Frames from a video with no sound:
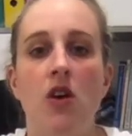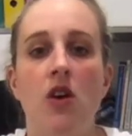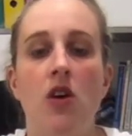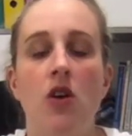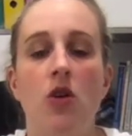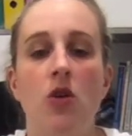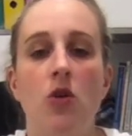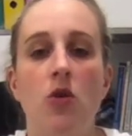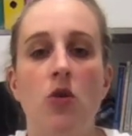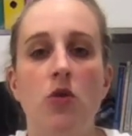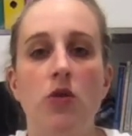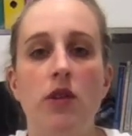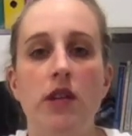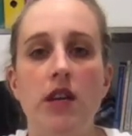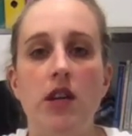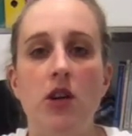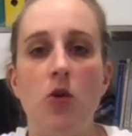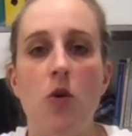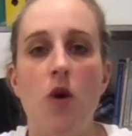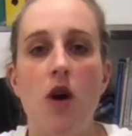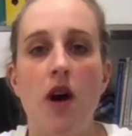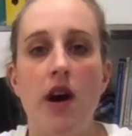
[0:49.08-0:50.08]
Cauda
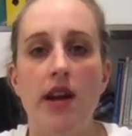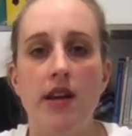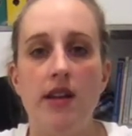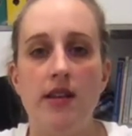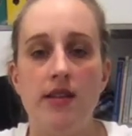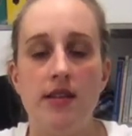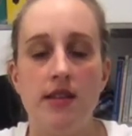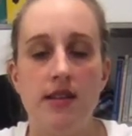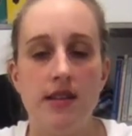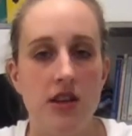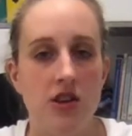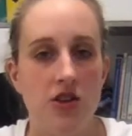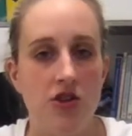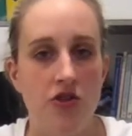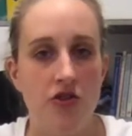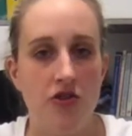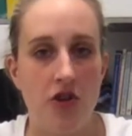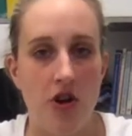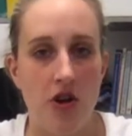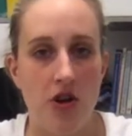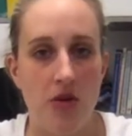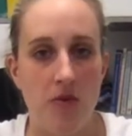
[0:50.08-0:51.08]
Equina
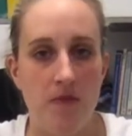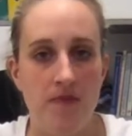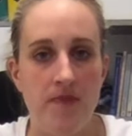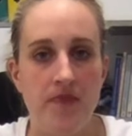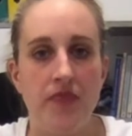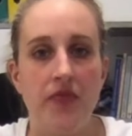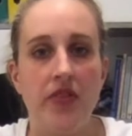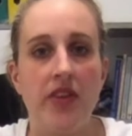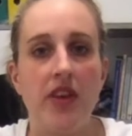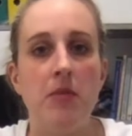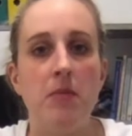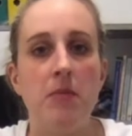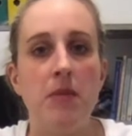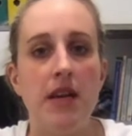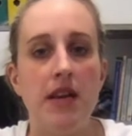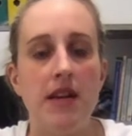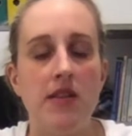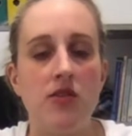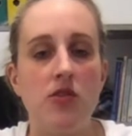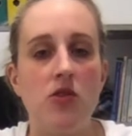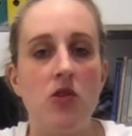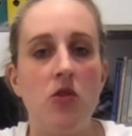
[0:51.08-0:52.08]
Syndrome means
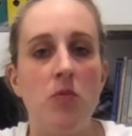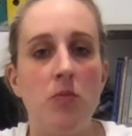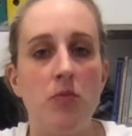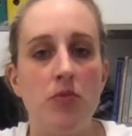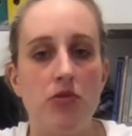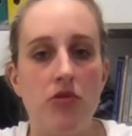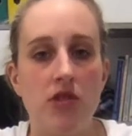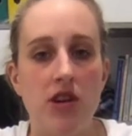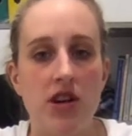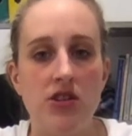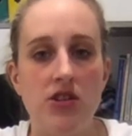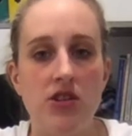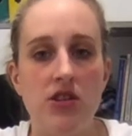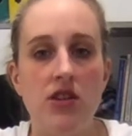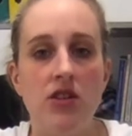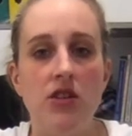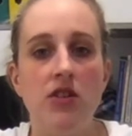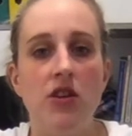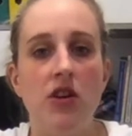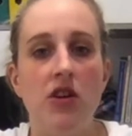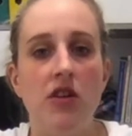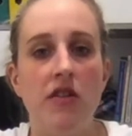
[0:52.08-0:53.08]
compression
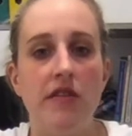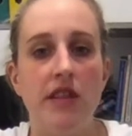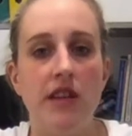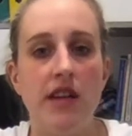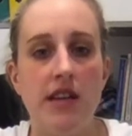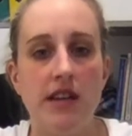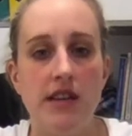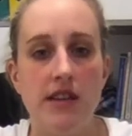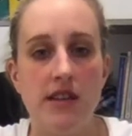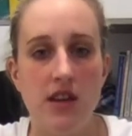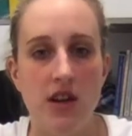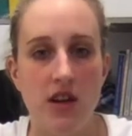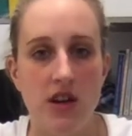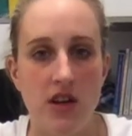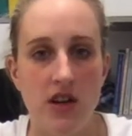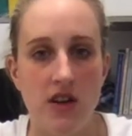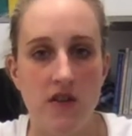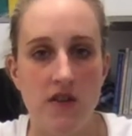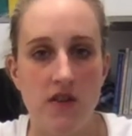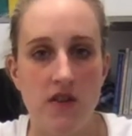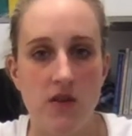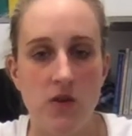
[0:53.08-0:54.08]
of these
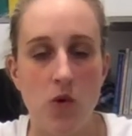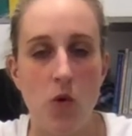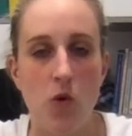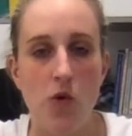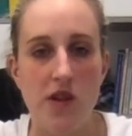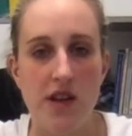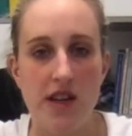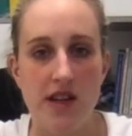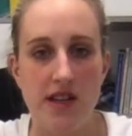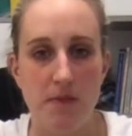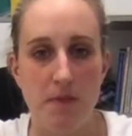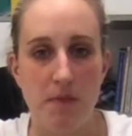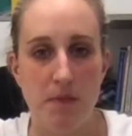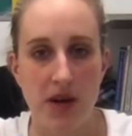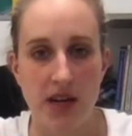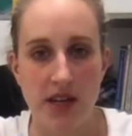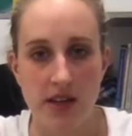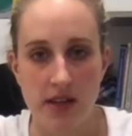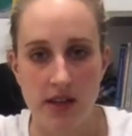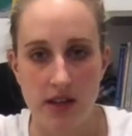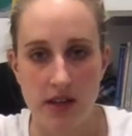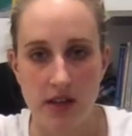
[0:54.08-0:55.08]
nerves, or this
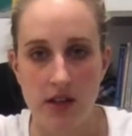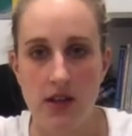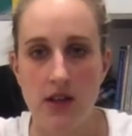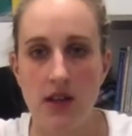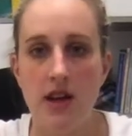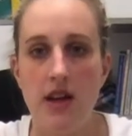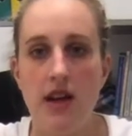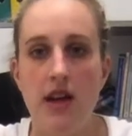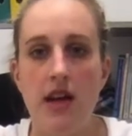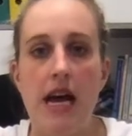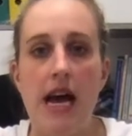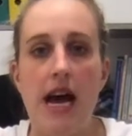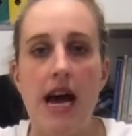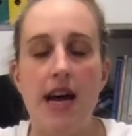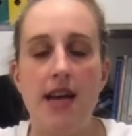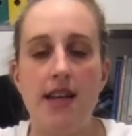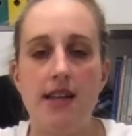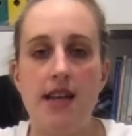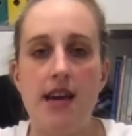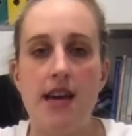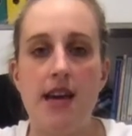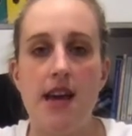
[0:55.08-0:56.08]
bundle, as
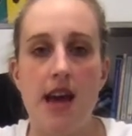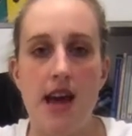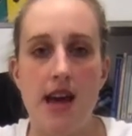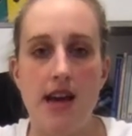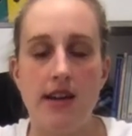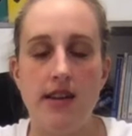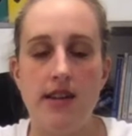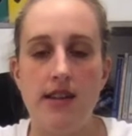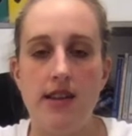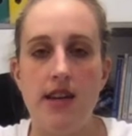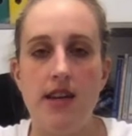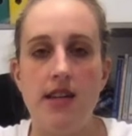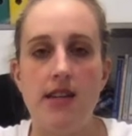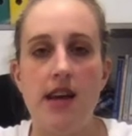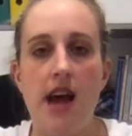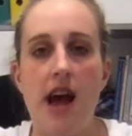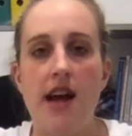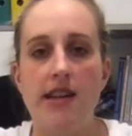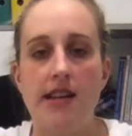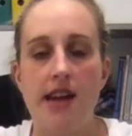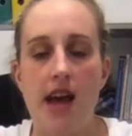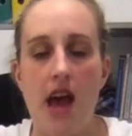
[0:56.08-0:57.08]
they exit at
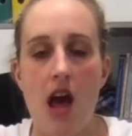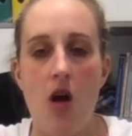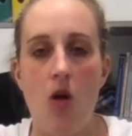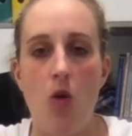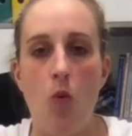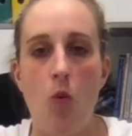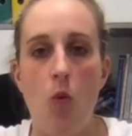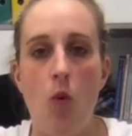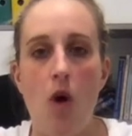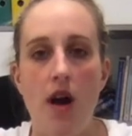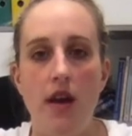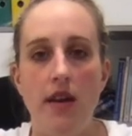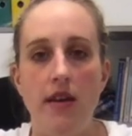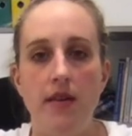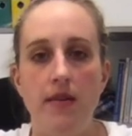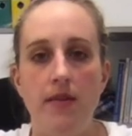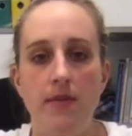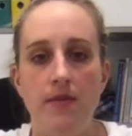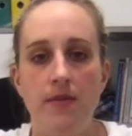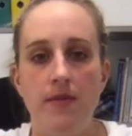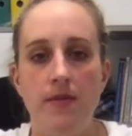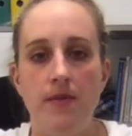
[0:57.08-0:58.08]
L1.
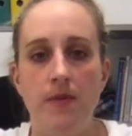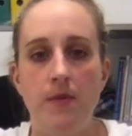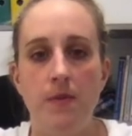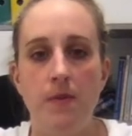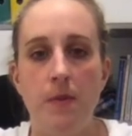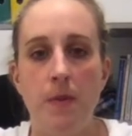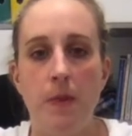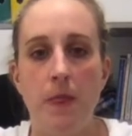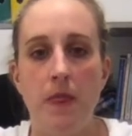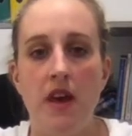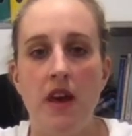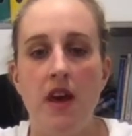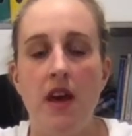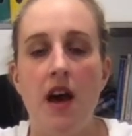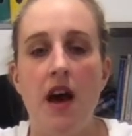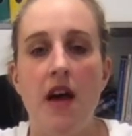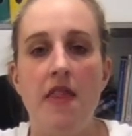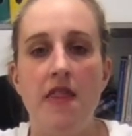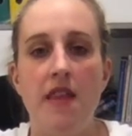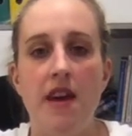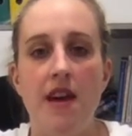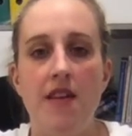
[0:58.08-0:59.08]
And
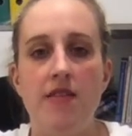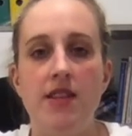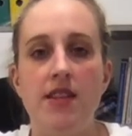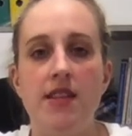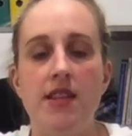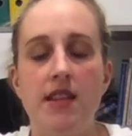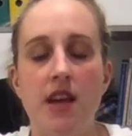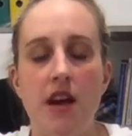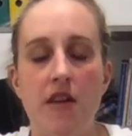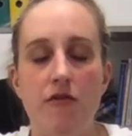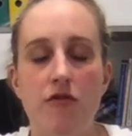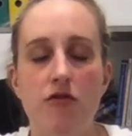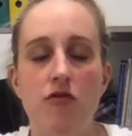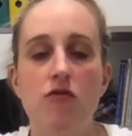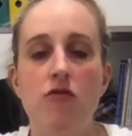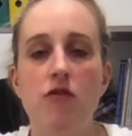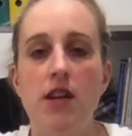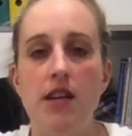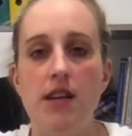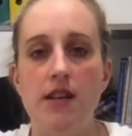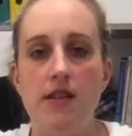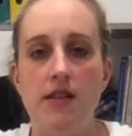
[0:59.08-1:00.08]
there are several
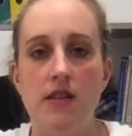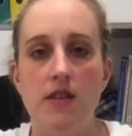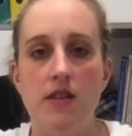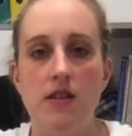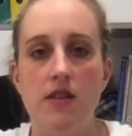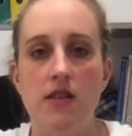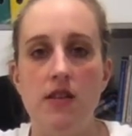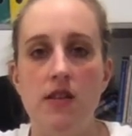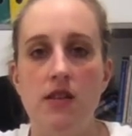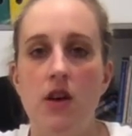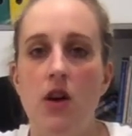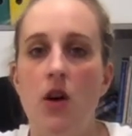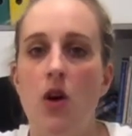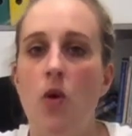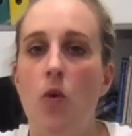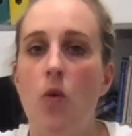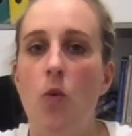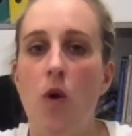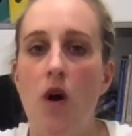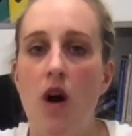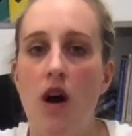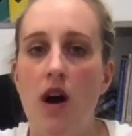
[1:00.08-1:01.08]
reasons
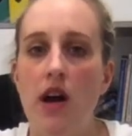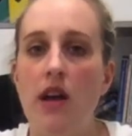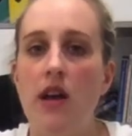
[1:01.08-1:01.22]
why